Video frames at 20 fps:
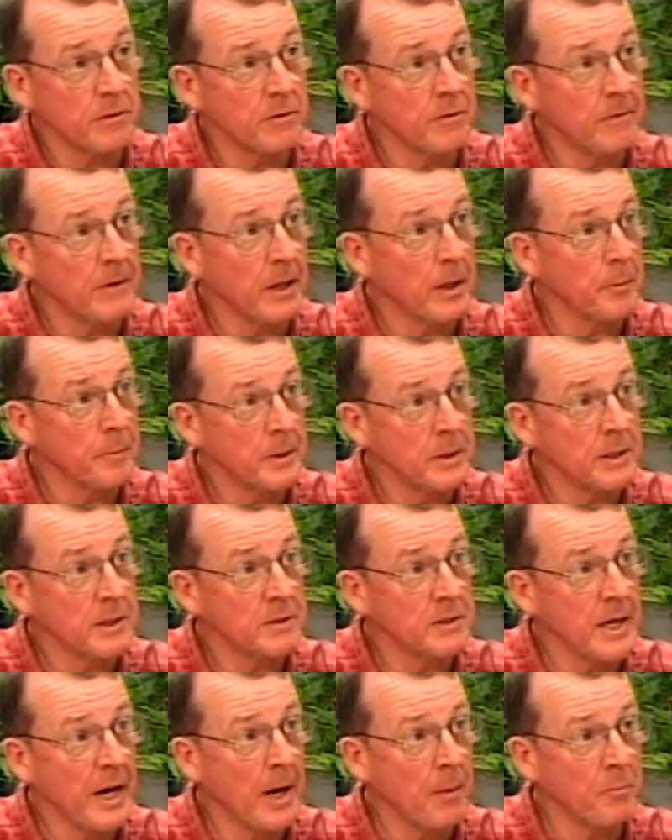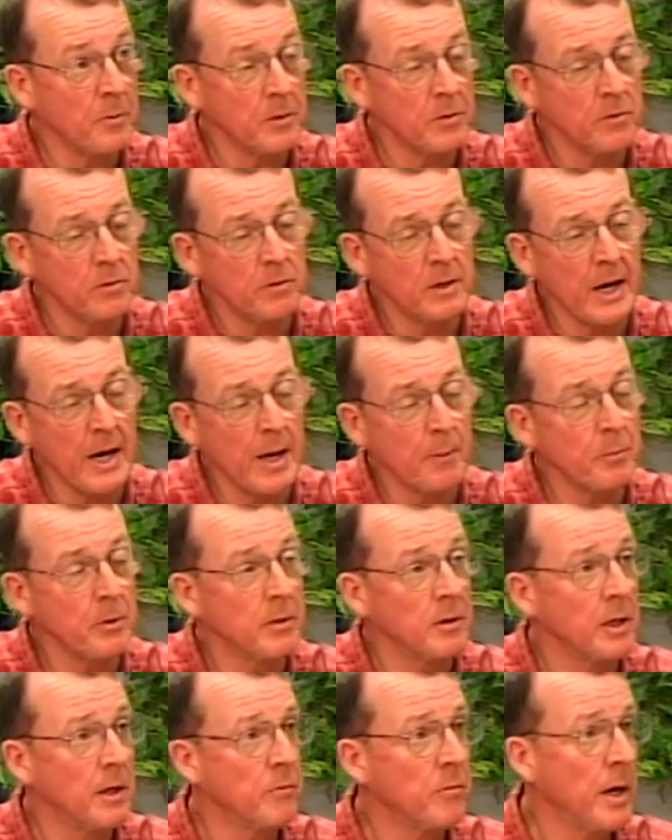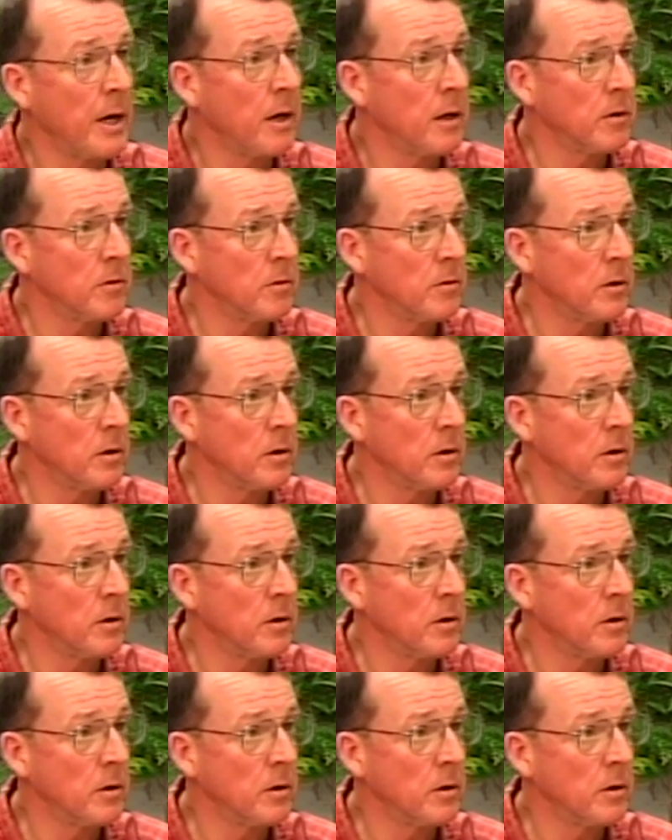development has happened, they've had